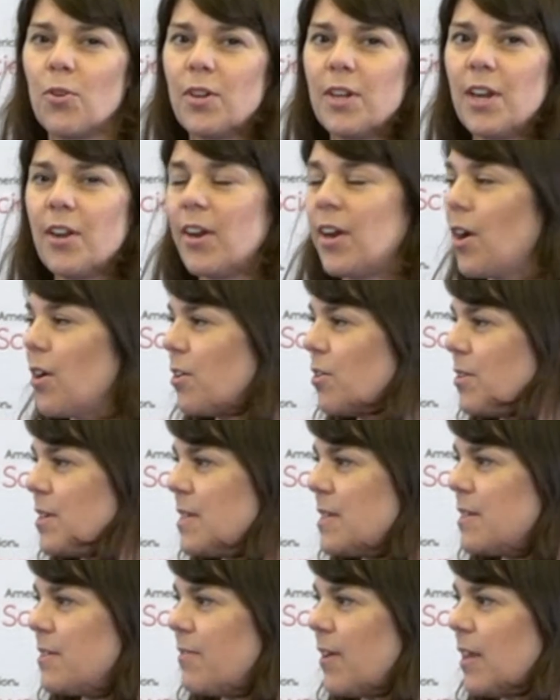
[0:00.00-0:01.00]
coronary
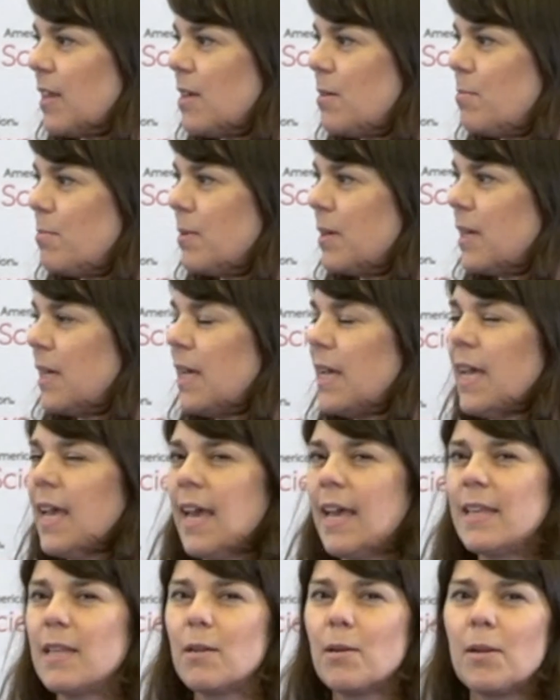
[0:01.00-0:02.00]
arteries develop
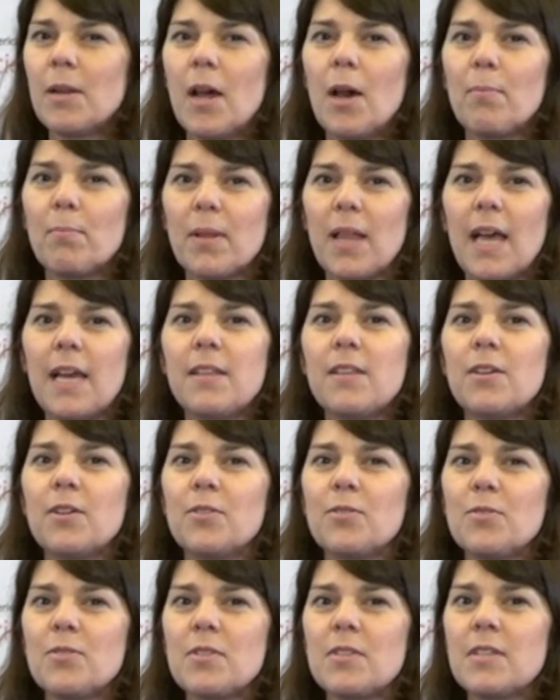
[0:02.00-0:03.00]
and then apply
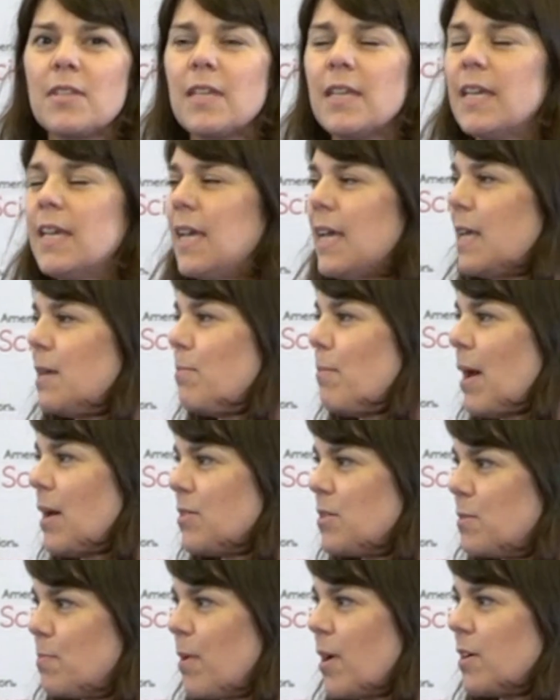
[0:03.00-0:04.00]
those in
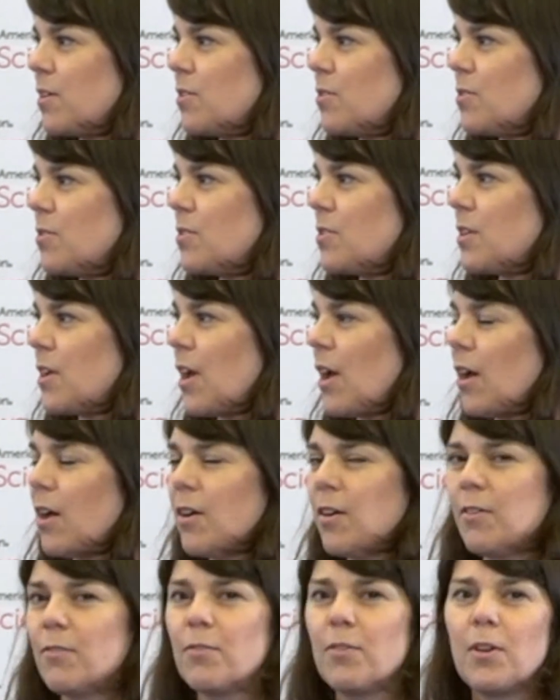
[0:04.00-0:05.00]
mouse models
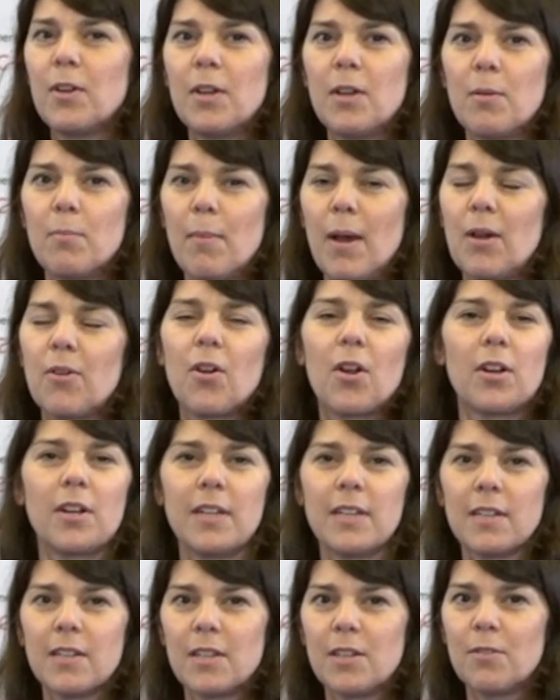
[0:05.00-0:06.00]
of
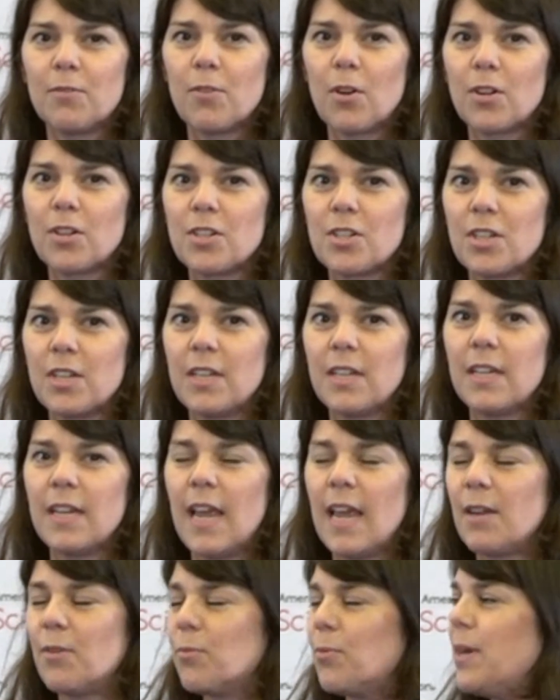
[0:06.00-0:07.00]
myocardial infarction
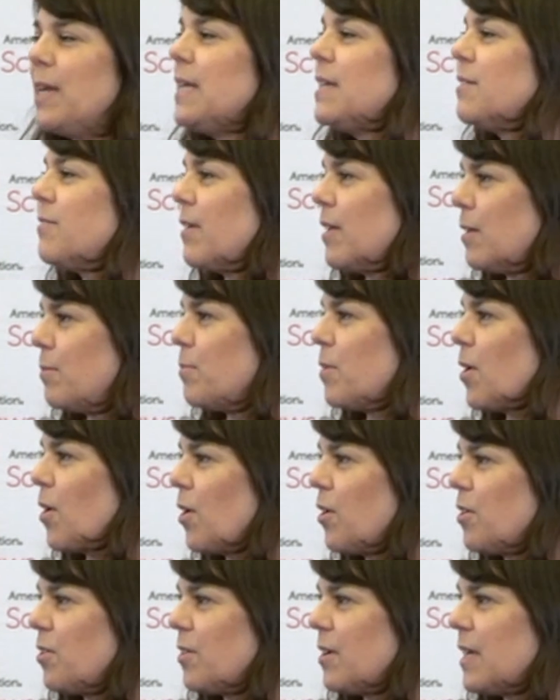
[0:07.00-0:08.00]
and redevelop the
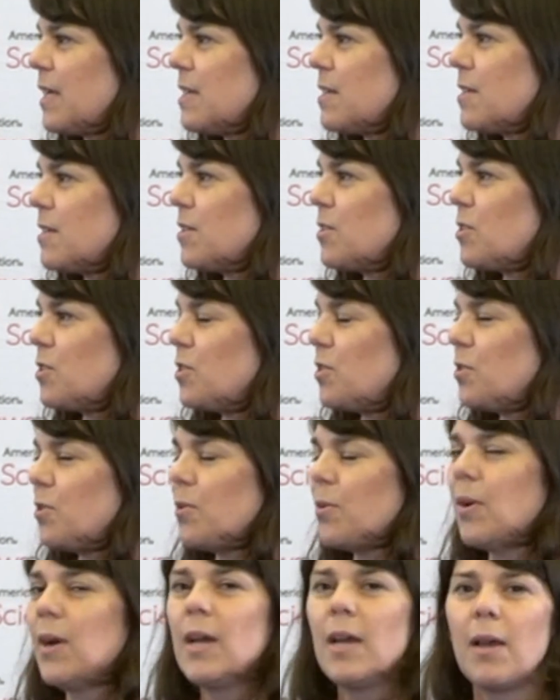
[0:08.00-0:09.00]
arteries
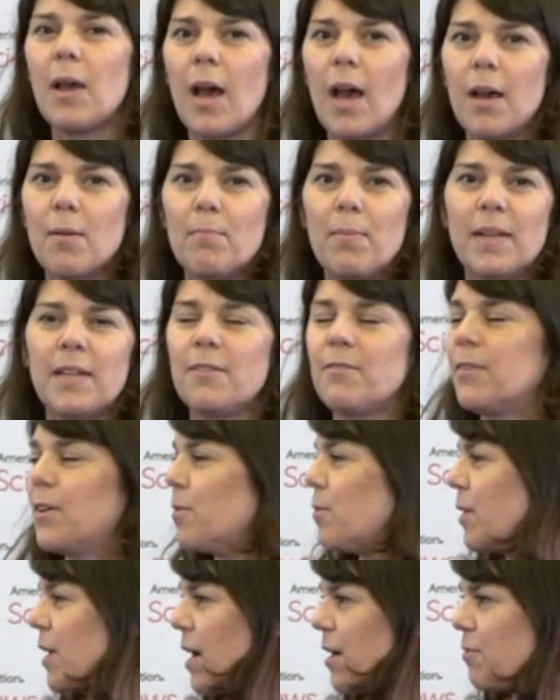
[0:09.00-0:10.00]
to
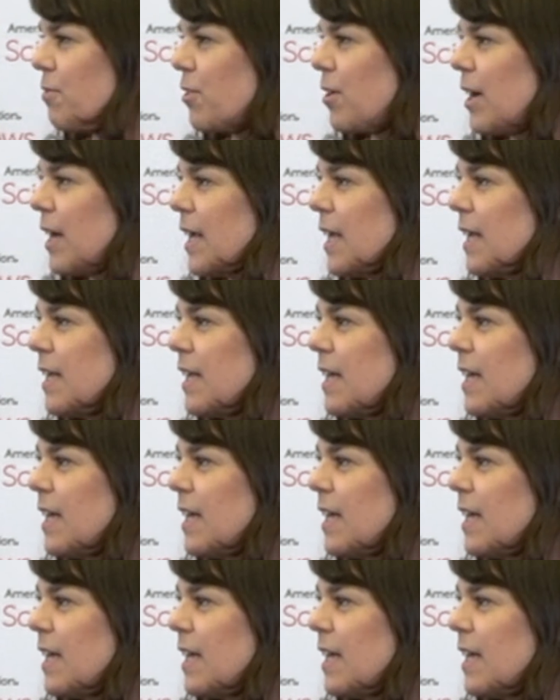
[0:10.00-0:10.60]
benefit recovery.